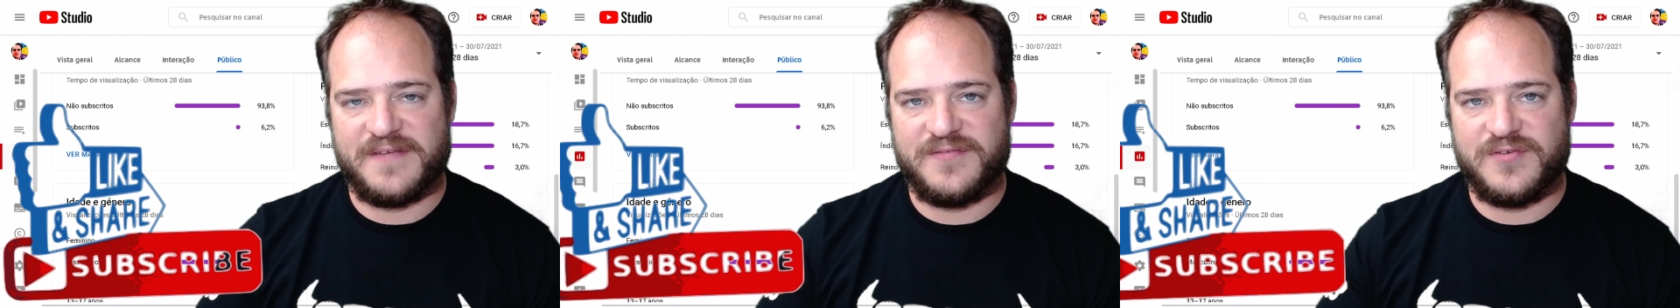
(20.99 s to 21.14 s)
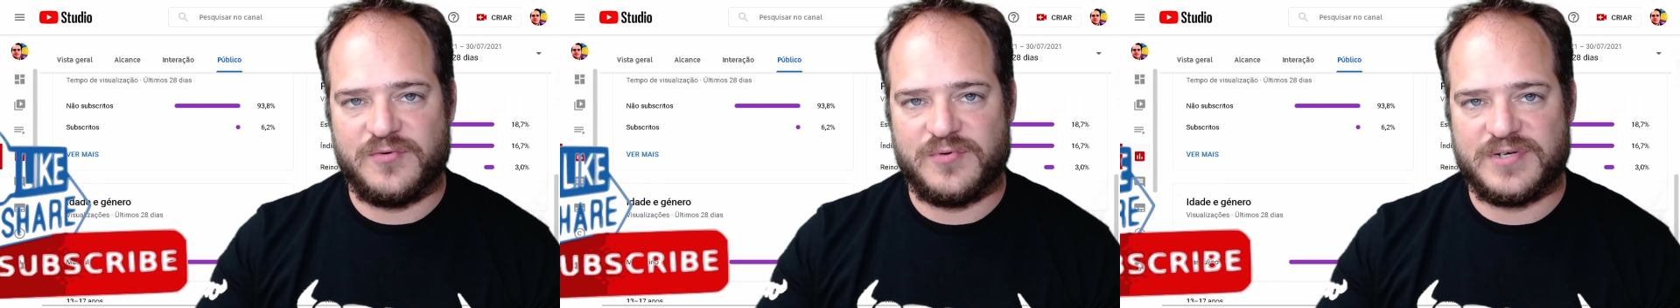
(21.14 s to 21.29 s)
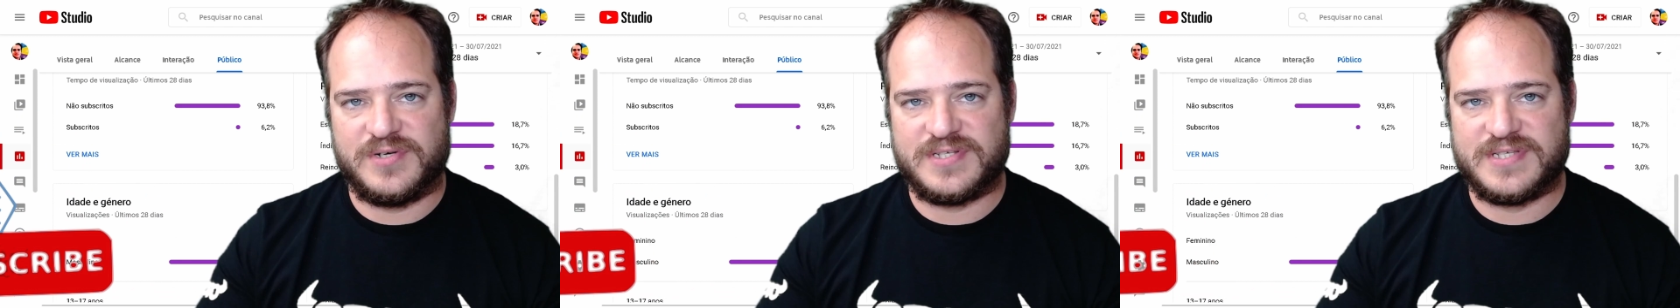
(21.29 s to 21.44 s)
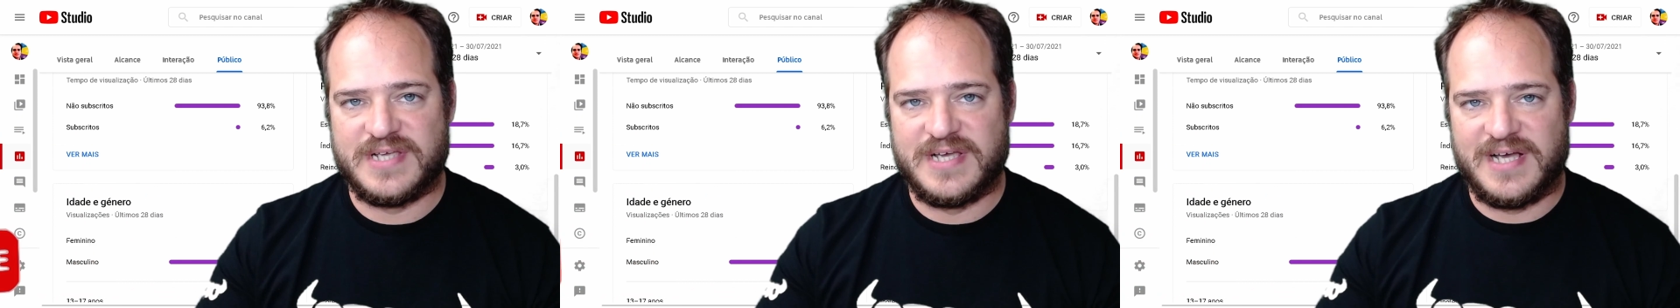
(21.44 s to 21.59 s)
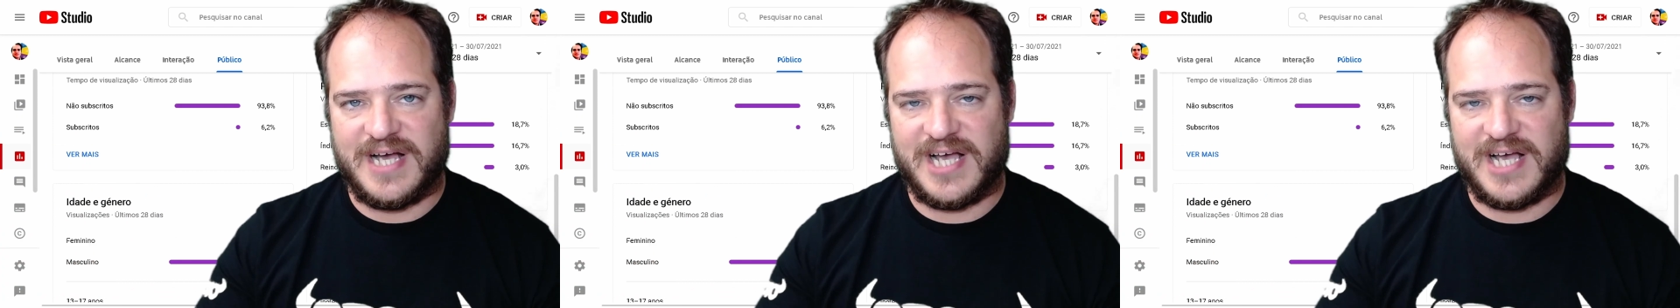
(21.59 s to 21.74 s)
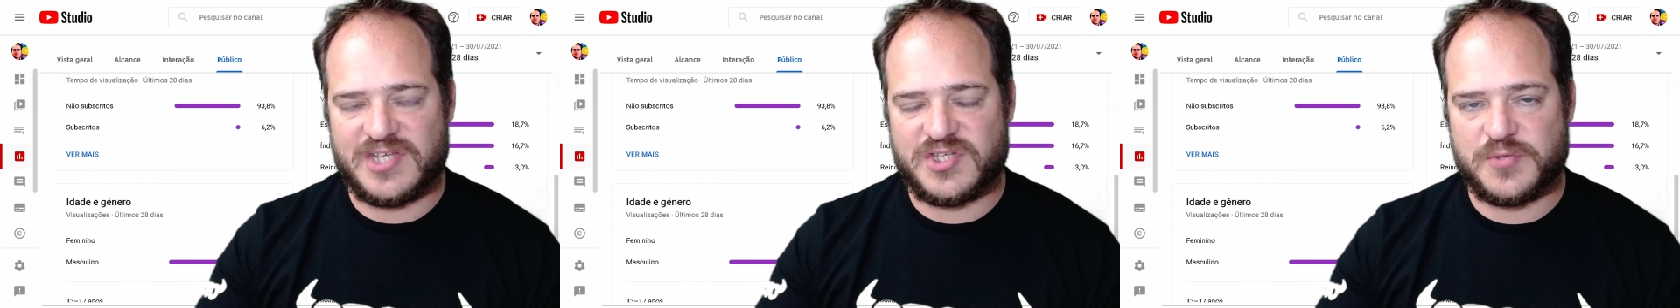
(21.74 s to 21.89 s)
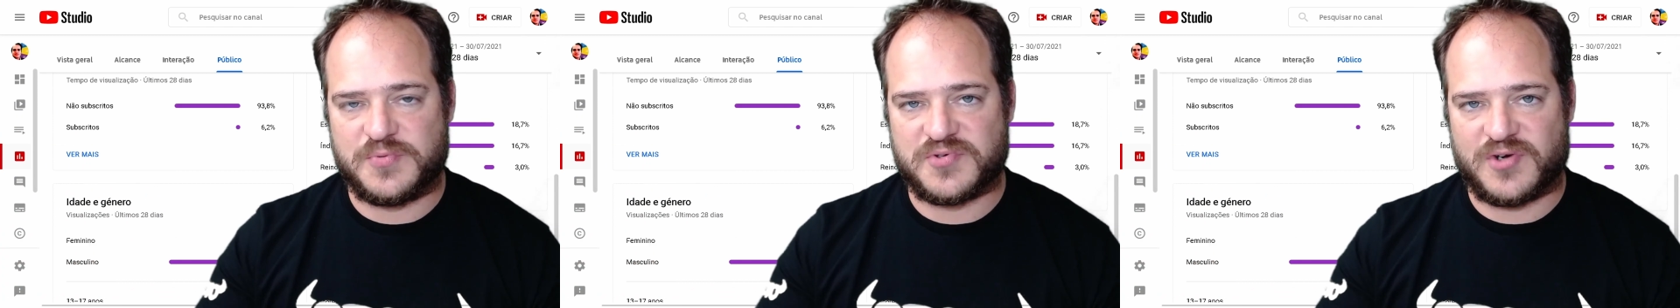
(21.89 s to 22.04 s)
viewers
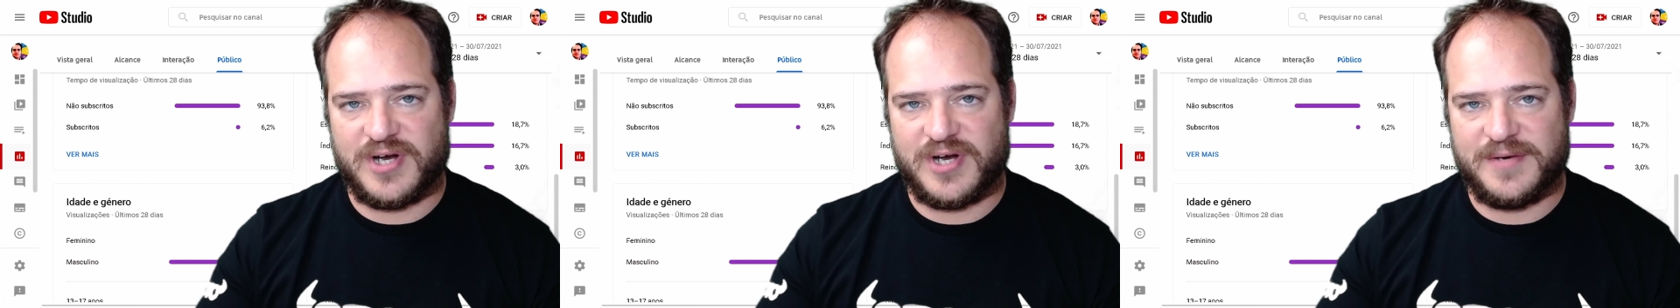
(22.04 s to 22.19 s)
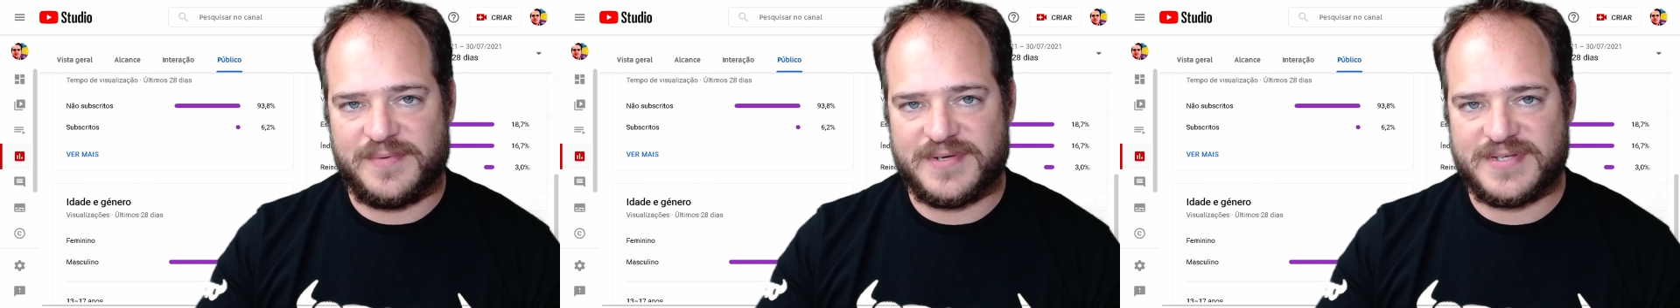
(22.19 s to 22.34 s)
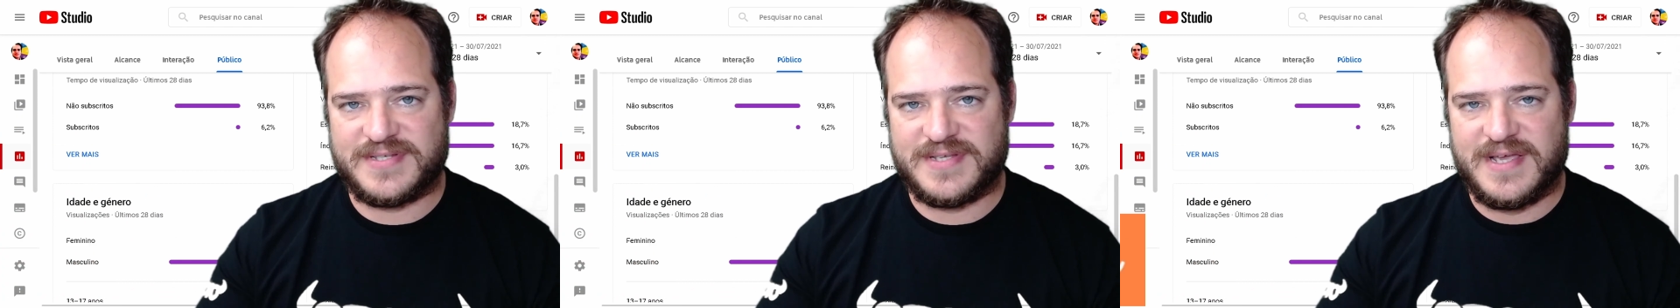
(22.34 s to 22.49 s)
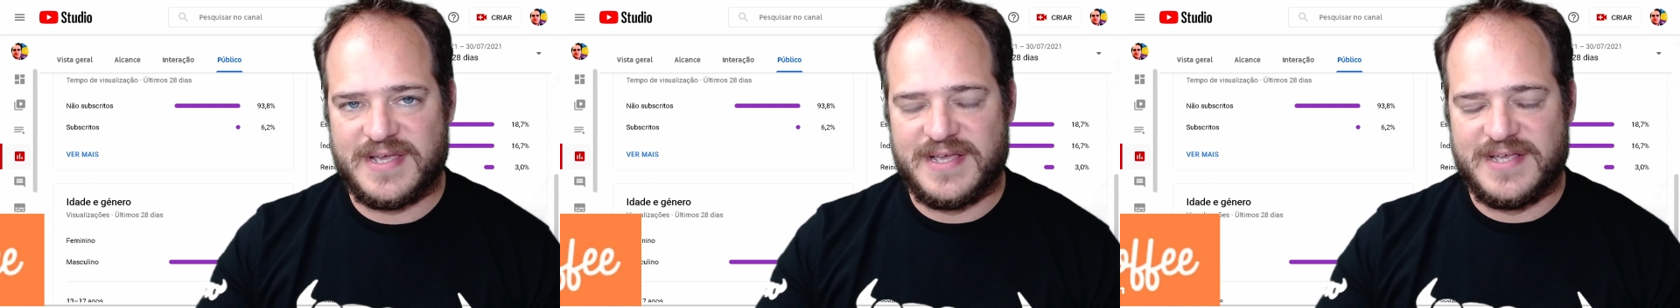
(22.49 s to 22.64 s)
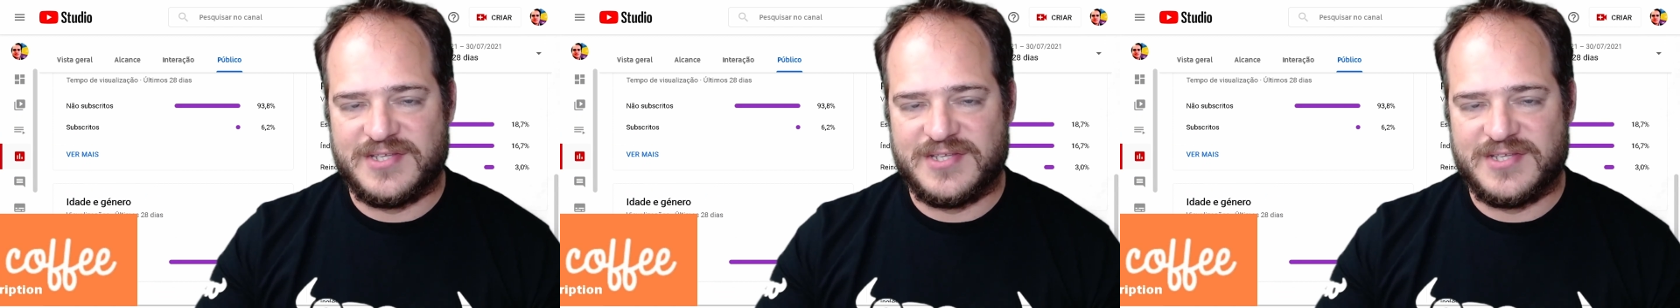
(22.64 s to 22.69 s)
are subscribers,